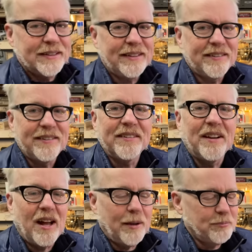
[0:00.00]
this is an
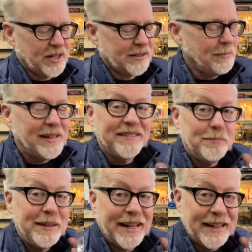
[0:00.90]
object meant to
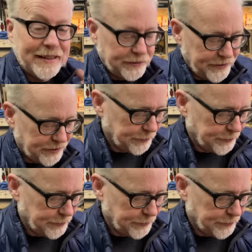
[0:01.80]
be held.